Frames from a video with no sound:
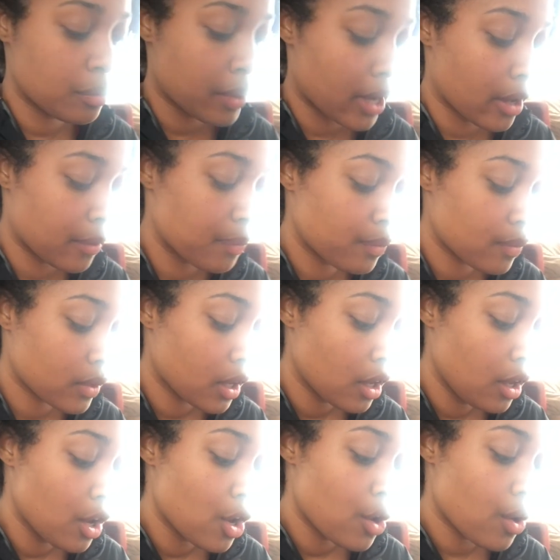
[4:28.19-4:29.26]
but
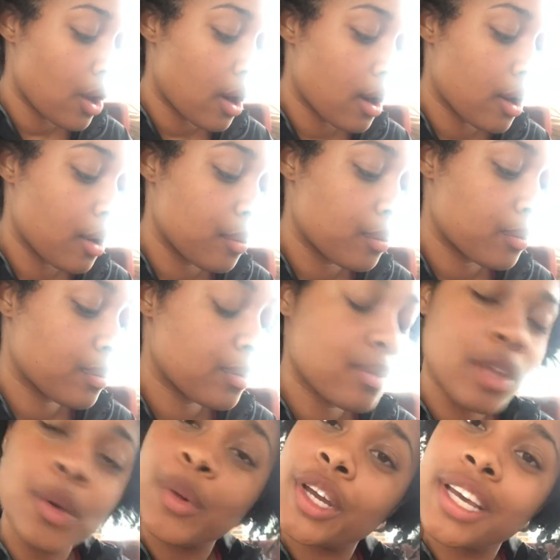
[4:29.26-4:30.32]
um,
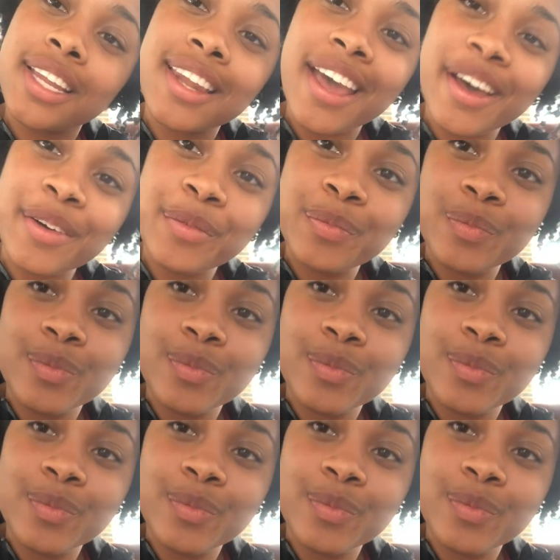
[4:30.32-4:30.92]
we're good now.